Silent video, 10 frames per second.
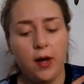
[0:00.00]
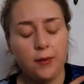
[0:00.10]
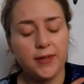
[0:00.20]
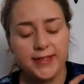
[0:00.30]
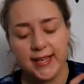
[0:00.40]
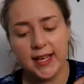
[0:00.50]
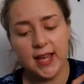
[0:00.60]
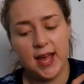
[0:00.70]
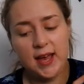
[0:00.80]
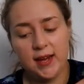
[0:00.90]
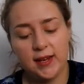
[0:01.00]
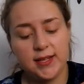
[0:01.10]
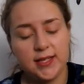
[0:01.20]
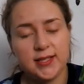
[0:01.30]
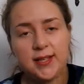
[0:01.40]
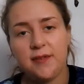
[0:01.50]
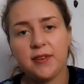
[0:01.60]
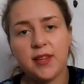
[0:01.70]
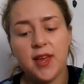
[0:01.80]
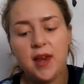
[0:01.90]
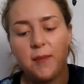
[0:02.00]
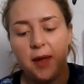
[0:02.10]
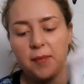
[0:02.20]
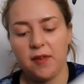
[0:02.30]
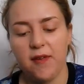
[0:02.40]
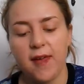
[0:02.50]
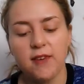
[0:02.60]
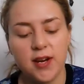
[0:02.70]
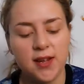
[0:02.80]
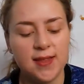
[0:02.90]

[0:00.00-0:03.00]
I will say again, that it's definitely not my favorite.